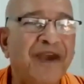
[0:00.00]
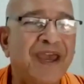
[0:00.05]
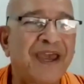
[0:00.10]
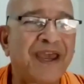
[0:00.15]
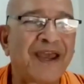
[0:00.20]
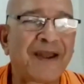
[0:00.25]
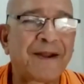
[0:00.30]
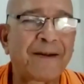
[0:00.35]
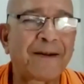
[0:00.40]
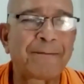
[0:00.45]

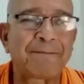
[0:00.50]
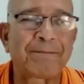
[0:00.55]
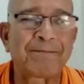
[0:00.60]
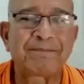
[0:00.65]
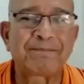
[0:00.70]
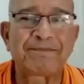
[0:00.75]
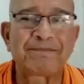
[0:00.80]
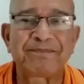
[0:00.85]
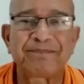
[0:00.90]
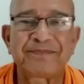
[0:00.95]
way
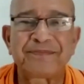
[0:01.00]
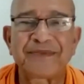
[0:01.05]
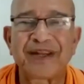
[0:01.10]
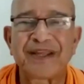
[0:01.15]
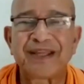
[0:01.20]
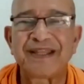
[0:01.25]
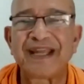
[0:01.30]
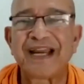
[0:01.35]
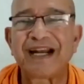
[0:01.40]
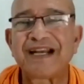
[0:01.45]

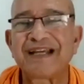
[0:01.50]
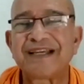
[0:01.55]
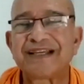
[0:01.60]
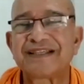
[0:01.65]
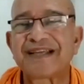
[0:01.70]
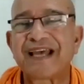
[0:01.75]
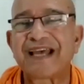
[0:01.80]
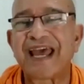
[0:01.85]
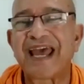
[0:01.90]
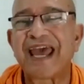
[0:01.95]
that
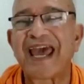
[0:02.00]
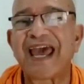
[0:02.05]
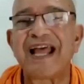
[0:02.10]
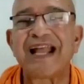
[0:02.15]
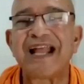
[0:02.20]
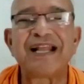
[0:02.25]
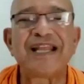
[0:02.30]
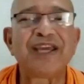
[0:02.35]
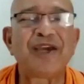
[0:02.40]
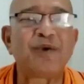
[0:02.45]
is
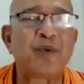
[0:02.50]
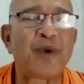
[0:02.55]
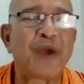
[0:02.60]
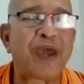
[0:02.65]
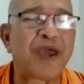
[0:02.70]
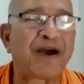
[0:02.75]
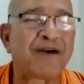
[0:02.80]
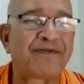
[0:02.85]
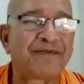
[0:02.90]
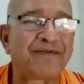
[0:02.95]
healthy
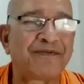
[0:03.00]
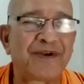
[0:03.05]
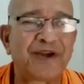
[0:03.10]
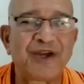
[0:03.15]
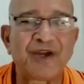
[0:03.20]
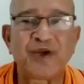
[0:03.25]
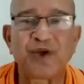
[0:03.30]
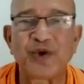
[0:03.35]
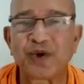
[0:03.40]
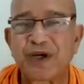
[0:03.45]
way of
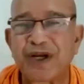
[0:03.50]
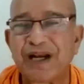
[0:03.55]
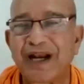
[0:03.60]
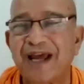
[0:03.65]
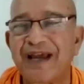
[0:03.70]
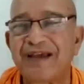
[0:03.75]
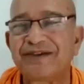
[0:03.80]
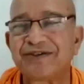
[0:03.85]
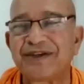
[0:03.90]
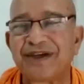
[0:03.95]

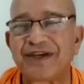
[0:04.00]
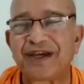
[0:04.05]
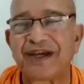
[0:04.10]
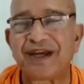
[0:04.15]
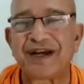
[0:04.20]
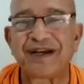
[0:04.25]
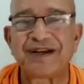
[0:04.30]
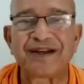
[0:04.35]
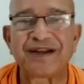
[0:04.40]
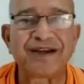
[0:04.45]
utilizing
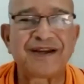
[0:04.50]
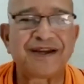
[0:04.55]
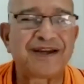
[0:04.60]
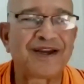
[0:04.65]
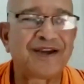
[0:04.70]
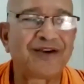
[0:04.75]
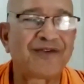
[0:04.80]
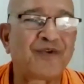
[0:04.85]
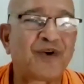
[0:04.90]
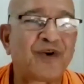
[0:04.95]
it
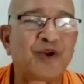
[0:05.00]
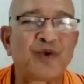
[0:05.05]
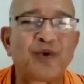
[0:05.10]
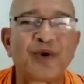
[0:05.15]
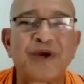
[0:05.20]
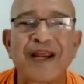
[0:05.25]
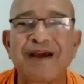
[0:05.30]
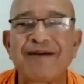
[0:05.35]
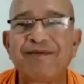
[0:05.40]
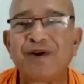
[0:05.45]
for
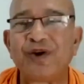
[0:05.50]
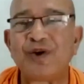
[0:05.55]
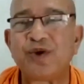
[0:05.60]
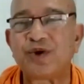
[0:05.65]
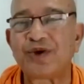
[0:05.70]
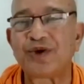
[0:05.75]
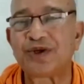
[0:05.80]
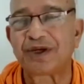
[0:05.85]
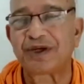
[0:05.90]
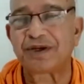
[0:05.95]
your
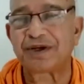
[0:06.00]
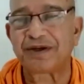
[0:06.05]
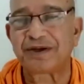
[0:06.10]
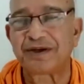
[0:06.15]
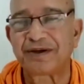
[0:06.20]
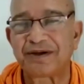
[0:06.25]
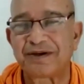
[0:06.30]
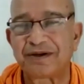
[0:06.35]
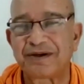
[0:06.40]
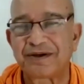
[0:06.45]
evolution.
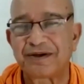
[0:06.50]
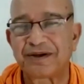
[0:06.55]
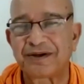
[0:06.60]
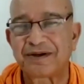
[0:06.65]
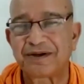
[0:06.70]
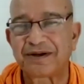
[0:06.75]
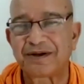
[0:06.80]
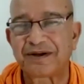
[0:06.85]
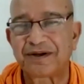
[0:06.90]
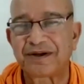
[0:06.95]

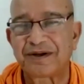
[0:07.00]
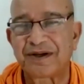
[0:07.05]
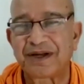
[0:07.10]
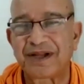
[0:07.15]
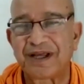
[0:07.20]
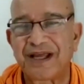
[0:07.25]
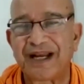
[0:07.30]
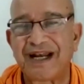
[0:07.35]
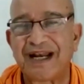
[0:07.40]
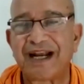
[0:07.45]

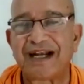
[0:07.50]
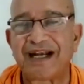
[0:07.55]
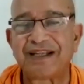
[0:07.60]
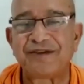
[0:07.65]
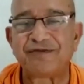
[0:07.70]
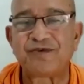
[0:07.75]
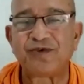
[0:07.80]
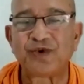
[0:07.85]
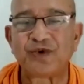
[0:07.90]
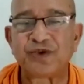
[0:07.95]
Let the
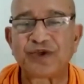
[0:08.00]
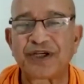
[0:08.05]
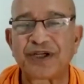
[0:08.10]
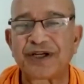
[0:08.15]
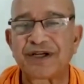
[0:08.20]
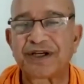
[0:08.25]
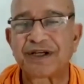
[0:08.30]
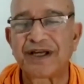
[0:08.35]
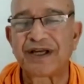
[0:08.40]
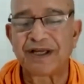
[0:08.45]
future
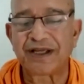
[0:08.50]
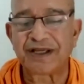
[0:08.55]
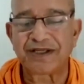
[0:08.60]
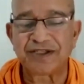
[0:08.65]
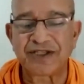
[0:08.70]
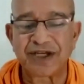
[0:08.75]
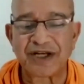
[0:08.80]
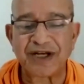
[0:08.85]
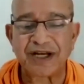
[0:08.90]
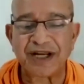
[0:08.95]

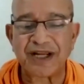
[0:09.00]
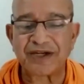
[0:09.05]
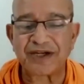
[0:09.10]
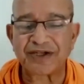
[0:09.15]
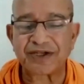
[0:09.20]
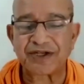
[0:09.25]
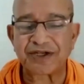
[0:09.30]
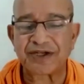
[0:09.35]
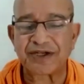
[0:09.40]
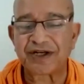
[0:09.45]

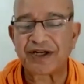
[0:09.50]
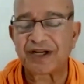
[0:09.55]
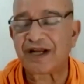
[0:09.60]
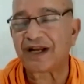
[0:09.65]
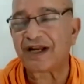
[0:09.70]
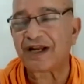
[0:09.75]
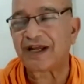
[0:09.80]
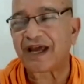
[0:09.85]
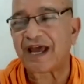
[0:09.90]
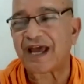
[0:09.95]
generation
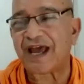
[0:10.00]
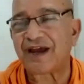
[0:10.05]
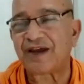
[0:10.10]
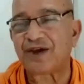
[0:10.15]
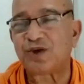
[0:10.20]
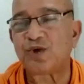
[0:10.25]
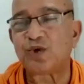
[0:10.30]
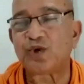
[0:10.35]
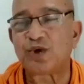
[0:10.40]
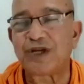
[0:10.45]

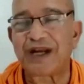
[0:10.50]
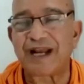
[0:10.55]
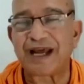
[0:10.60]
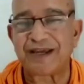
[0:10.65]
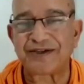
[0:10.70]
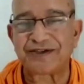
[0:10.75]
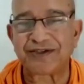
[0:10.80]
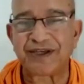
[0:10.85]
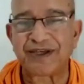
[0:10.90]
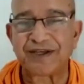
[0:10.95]

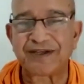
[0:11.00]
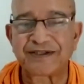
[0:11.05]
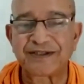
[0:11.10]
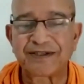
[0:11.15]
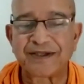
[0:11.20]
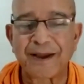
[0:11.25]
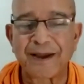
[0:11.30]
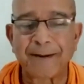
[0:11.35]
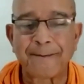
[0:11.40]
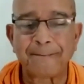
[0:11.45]
utilize this.